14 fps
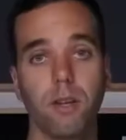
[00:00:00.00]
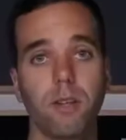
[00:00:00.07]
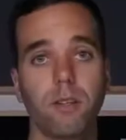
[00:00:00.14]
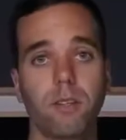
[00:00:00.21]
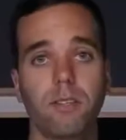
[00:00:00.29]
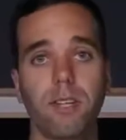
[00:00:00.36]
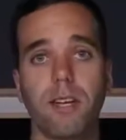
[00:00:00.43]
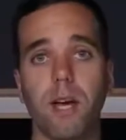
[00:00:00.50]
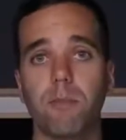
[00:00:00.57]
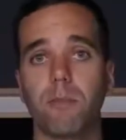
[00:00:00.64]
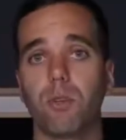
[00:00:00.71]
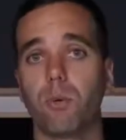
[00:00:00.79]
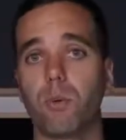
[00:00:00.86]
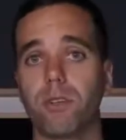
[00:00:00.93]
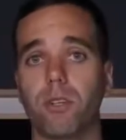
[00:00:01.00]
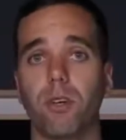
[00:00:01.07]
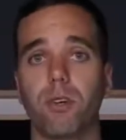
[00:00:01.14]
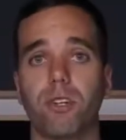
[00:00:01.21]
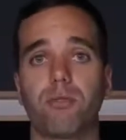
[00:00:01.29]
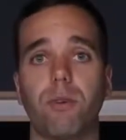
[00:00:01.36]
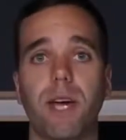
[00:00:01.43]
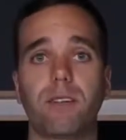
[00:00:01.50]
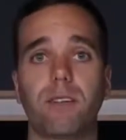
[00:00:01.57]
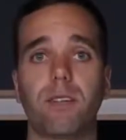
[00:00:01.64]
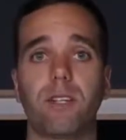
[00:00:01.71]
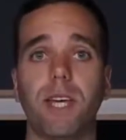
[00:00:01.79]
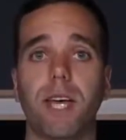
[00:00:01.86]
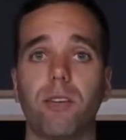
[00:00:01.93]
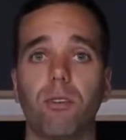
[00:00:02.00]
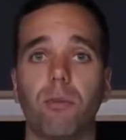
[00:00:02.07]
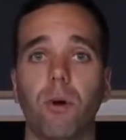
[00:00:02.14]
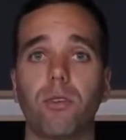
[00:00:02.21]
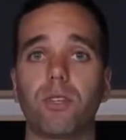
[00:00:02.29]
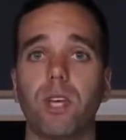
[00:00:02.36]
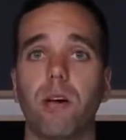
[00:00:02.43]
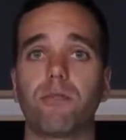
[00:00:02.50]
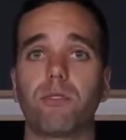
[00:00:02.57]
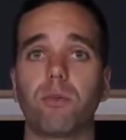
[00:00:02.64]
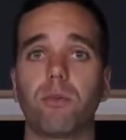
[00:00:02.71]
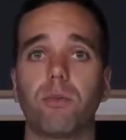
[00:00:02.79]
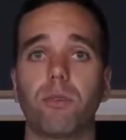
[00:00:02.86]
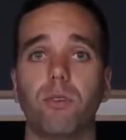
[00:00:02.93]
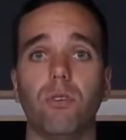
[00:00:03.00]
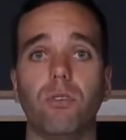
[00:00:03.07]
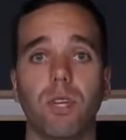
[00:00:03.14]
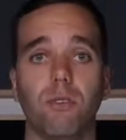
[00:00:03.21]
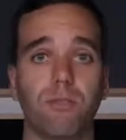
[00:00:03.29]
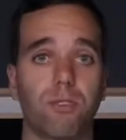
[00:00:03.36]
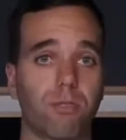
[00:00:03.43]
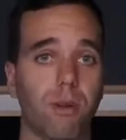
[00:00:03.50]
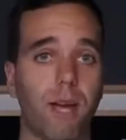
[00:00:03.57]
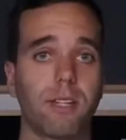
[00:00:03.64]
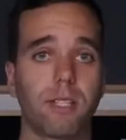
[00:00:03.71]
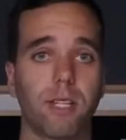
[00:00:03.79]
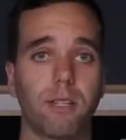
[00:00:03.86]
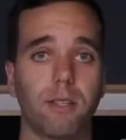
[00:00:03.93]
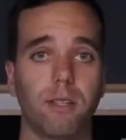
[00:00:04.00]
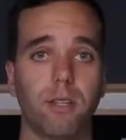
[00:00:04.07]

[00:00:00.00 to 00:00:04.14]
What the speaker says: To set up, you will want to load a track to the deck you are most comfortable using for scratching.